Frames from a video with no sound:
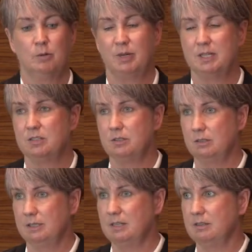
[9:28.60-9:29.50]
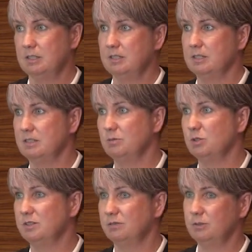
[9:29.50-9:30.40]
but certainly this is,
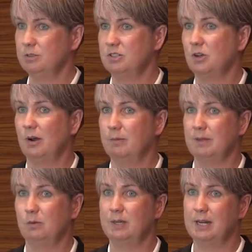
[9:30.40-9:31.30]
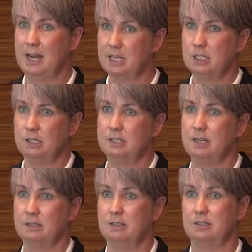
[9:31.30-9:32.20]
was the first time that we'd actually
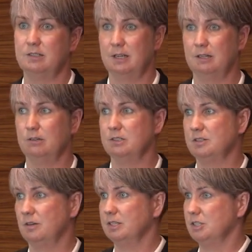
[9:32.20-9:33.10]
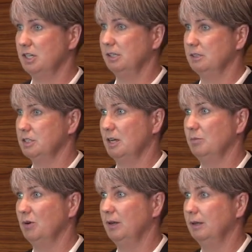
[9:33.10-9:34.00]
done this under a science challenge
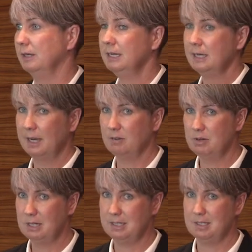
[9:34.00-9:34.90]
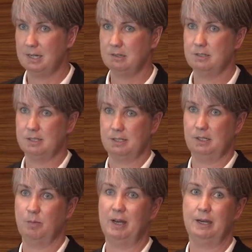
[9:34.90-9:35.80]
umbrella and really started to think
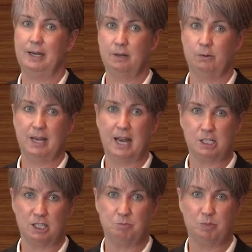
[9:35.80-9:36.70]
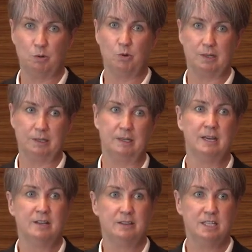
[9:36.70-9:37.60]
about how do we actually build in
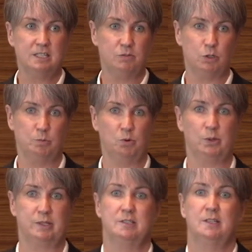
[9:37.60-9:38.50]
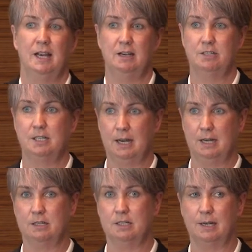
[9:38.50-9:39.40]
these viewpoints and,
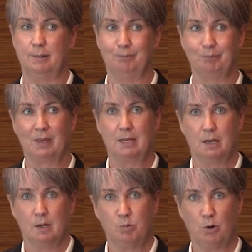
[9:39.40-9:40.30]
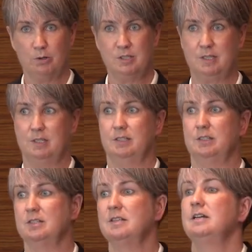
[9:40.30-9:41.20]
and um,
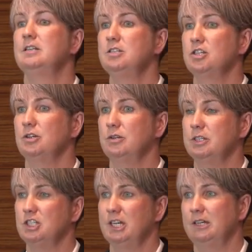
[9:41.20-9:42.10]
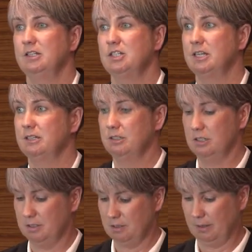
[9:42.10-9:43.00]
processes into the challenge and into
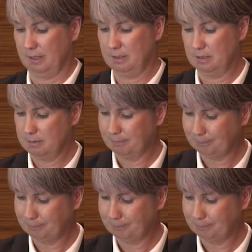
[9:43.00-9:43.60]
science.